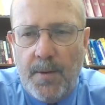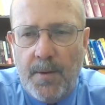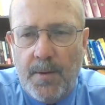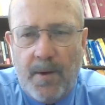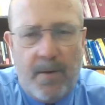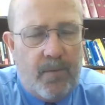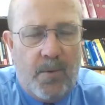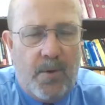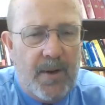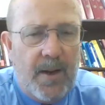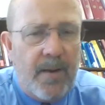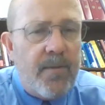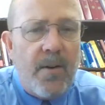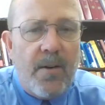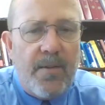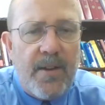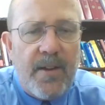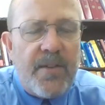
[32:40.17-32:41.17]
of
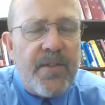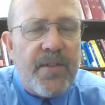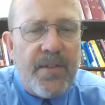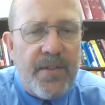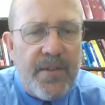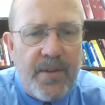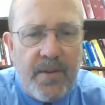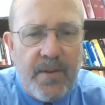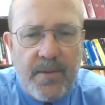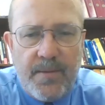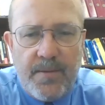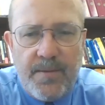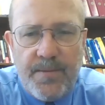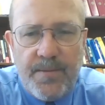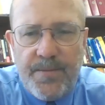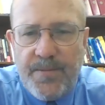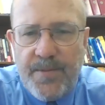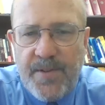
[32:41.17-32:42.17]
whatever this
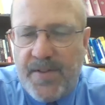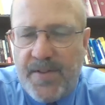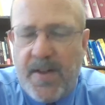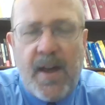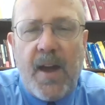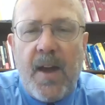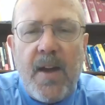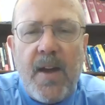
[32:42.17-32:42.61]
thing